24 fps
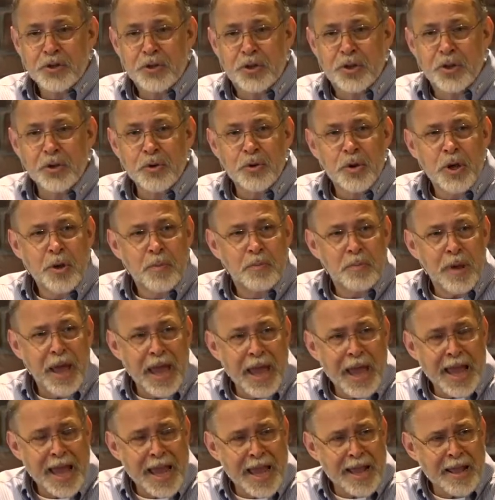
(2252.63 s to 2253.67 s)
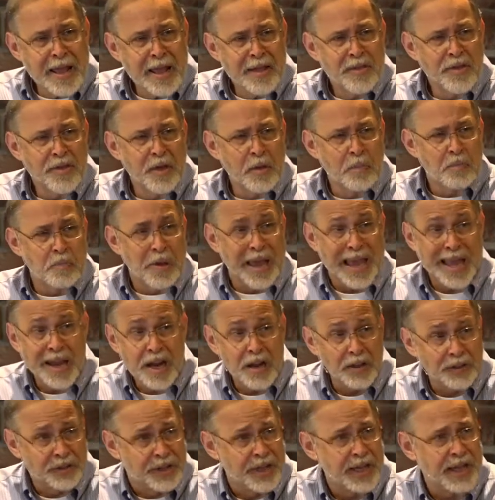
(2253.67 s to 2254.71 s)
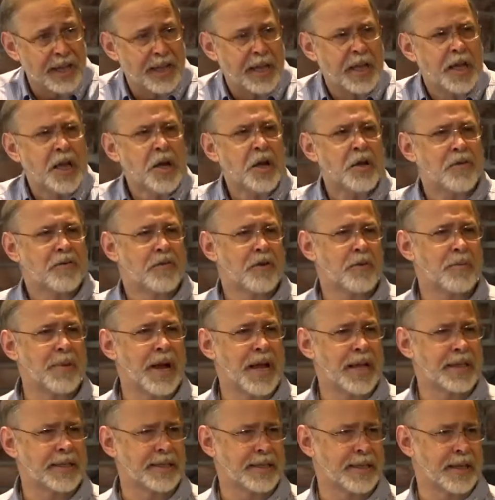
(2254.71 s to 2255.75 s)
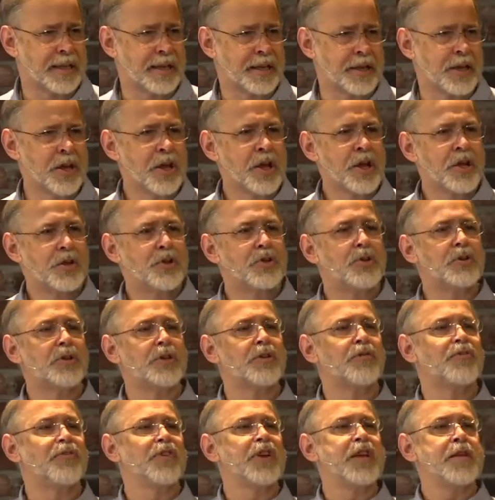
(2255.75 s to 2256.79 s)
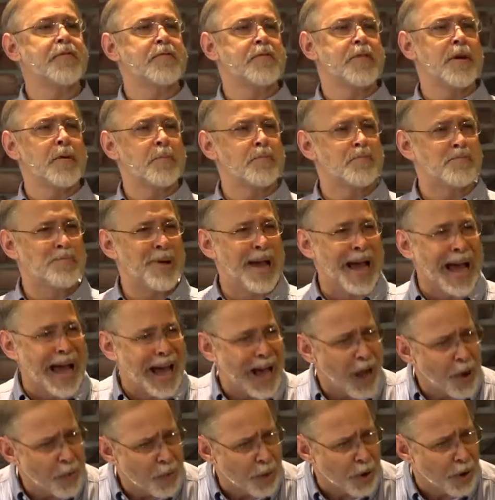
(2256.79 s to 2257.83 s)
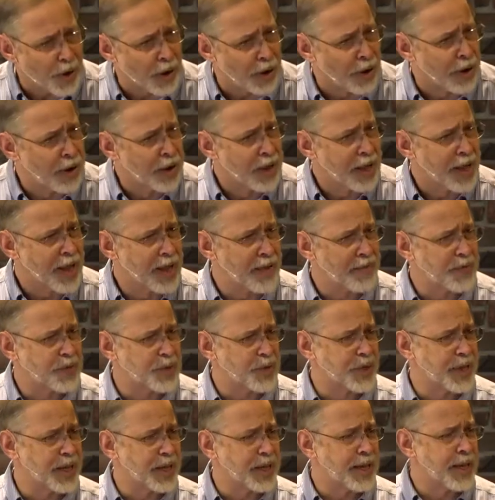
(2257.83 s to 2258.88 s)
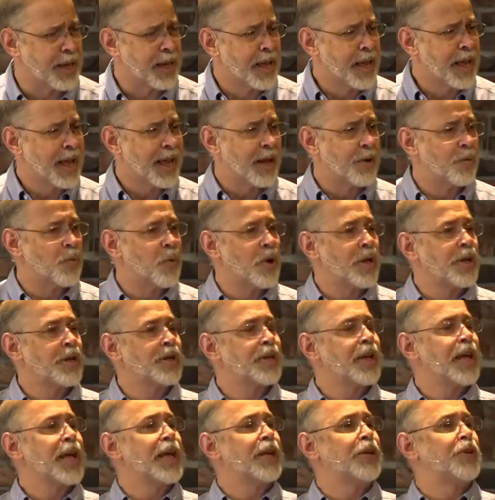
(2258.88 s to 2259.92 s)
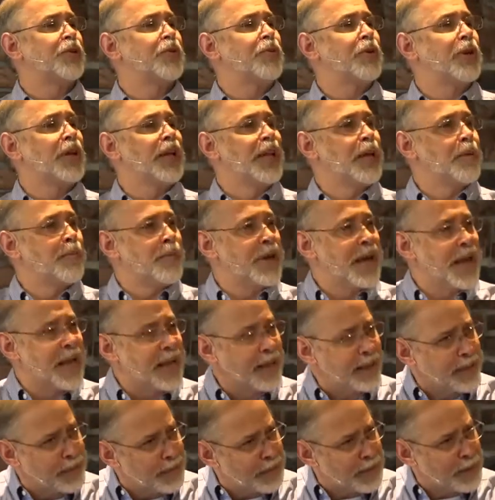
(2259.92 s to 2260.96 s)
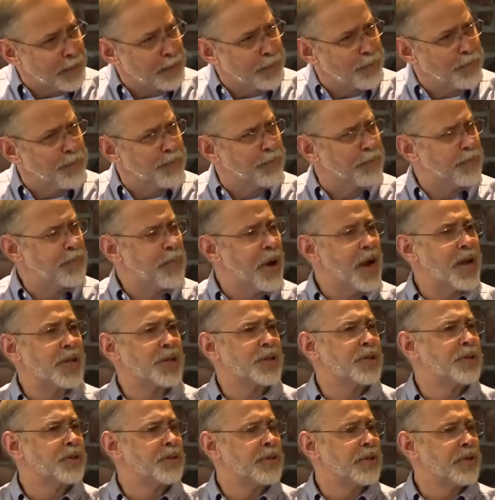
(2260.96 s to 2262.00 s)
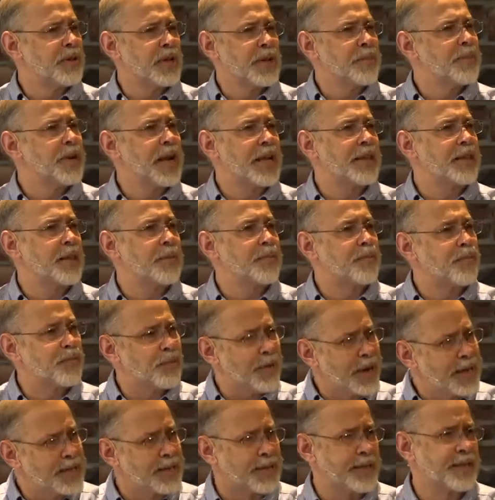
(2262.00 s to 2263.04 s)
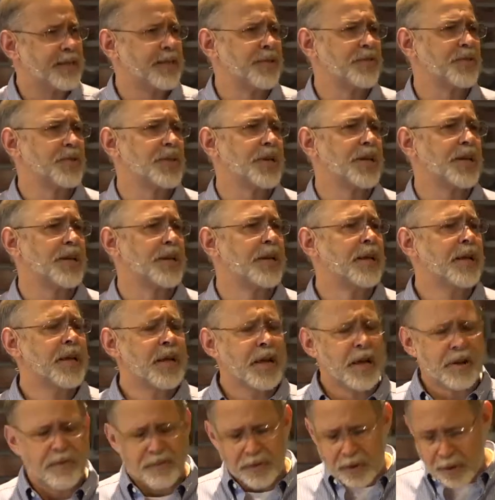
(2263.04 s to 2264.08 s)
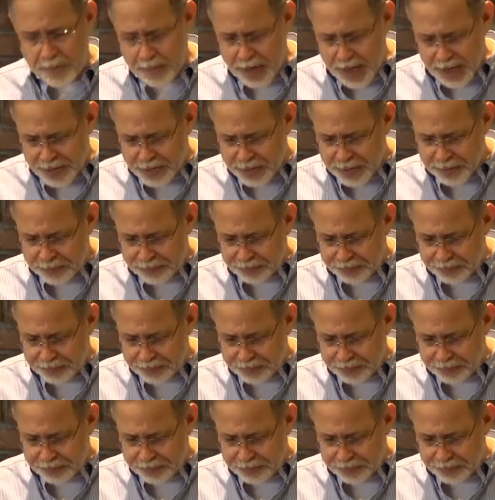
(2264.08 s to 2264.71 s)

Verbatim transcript: to pay the penalty for my sin, to defeat the power of sin, and one day to eliminate the, us, eliminate the presence of sin from us.